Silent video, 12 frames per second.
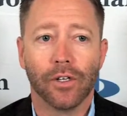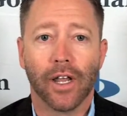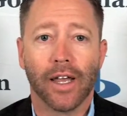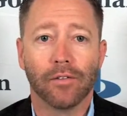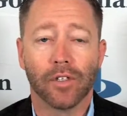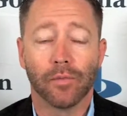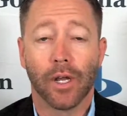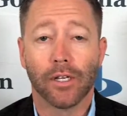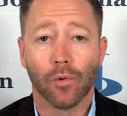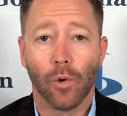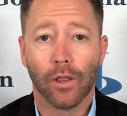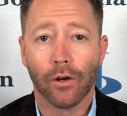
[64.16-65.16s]
to have some
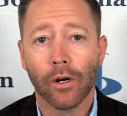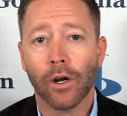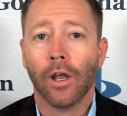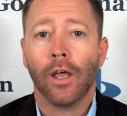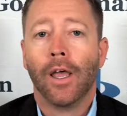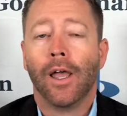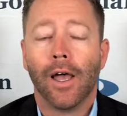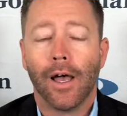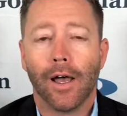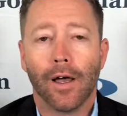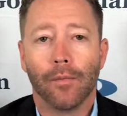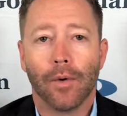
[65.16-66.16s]
nice weather.
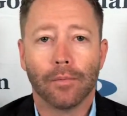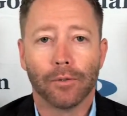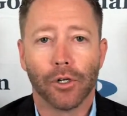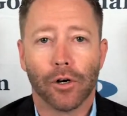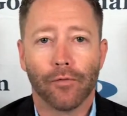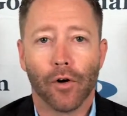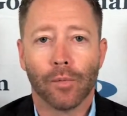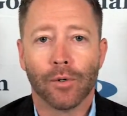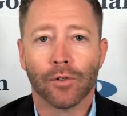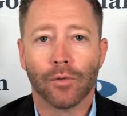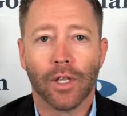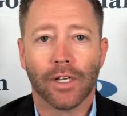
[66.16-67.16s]
I'm sure our
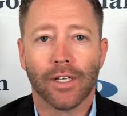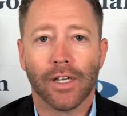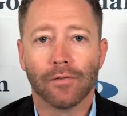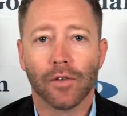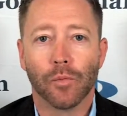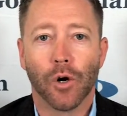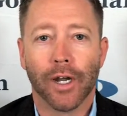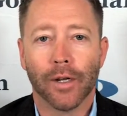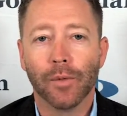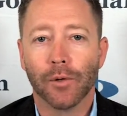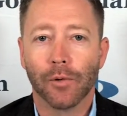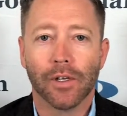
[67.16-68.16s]
farmers would like to have some rain,
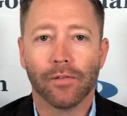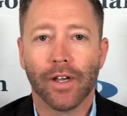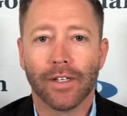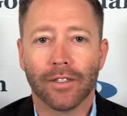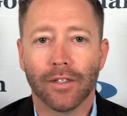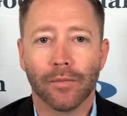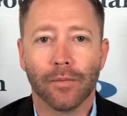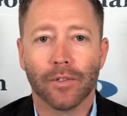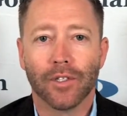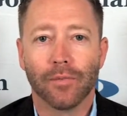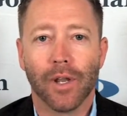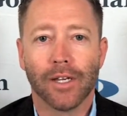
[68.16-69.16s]
but we have had some
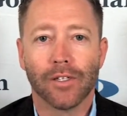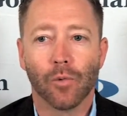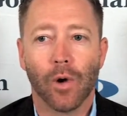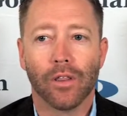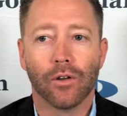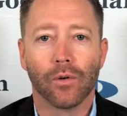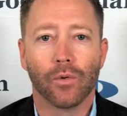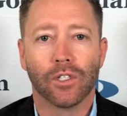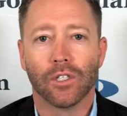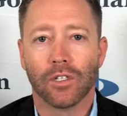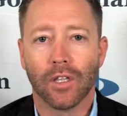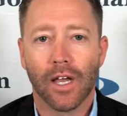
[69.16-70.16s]
nice weather, which
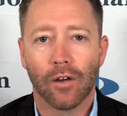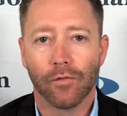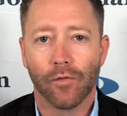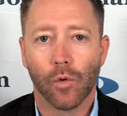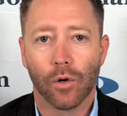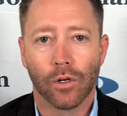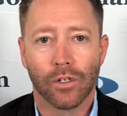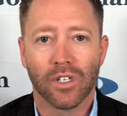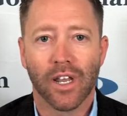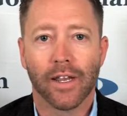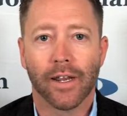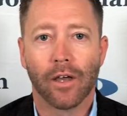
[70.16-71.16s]
has allowed for
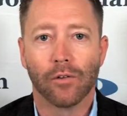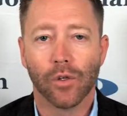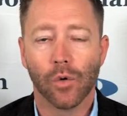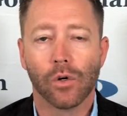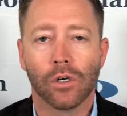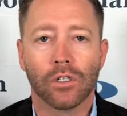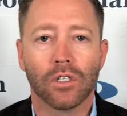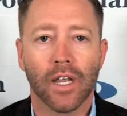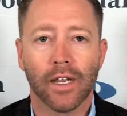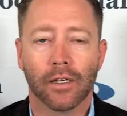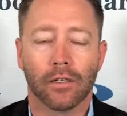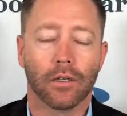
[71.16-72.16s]
staying outdoors,
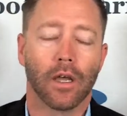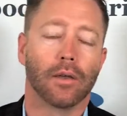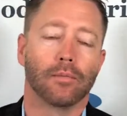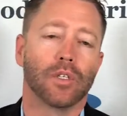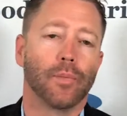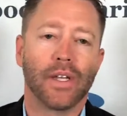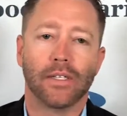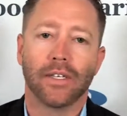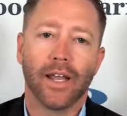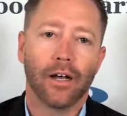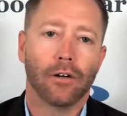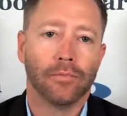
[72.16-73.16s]
staying spaced
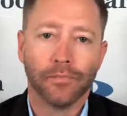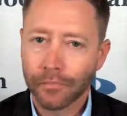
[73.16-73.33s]
out.